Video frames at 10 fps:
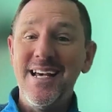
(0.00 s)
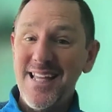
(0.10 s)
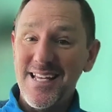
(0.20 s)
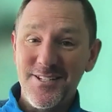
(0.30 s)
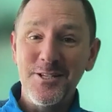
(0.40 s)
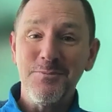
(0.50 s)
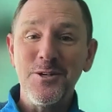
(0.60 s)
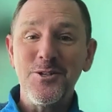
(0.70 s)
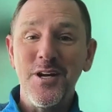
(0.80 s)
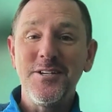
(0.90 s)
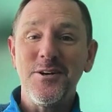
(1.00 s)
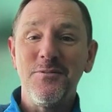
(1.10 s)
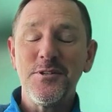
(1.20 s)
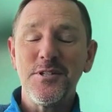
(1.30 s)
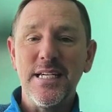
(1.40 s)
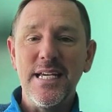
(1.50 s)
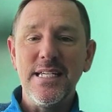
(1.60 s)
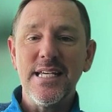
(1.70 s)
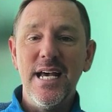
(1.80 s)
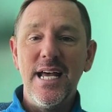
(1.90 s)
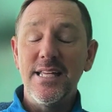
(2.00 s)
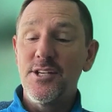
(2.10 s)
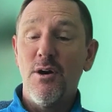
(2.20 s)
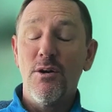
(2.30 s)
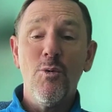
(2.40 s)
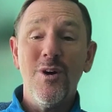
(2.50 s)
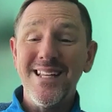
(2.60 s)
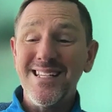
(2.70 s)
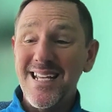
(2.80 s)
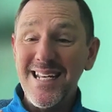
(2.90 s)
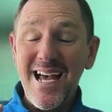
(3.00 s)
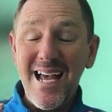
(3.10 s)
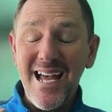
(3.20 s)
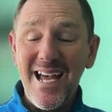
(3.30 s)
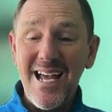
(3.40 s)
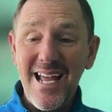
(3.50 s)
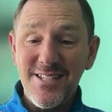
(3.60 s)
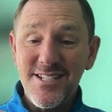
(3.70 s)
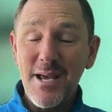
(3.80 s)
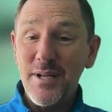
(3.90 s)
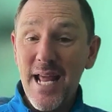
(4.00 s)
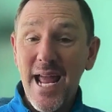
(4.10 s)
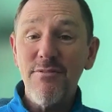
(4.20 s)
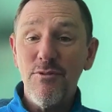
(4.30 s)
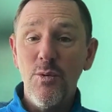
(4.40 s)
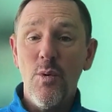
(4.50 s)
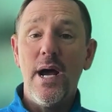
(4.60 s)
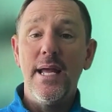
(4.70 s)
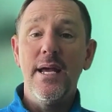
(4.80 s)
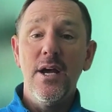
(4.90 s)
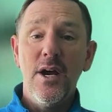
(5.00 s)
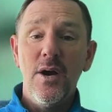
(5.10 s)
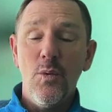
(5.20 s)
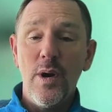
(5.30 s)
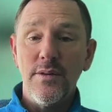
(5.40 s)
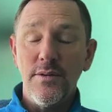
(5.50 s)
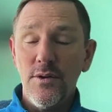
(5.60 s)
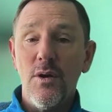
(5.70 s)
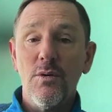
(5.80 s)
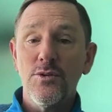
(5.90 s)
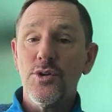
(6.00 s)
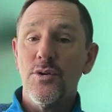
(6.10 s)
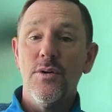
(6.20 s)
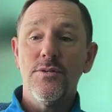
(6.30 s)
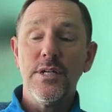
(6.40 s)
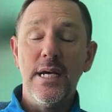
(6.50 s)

that sends missionaries overseas. It's the only one that's in step in every way with your local church